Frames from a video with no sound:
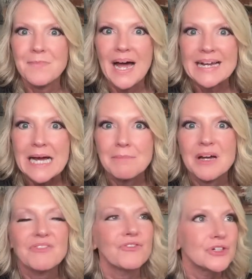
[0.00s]
I got
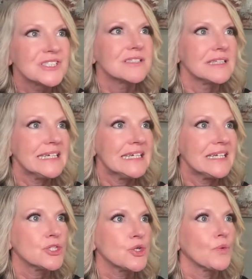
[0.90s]
my first
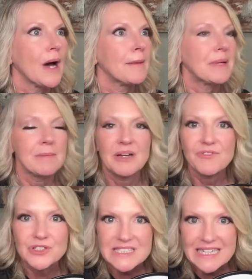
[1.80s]
lead to I've got my
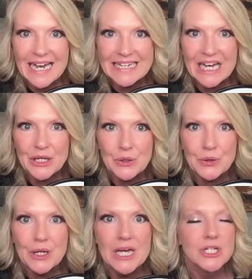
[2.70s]
first 900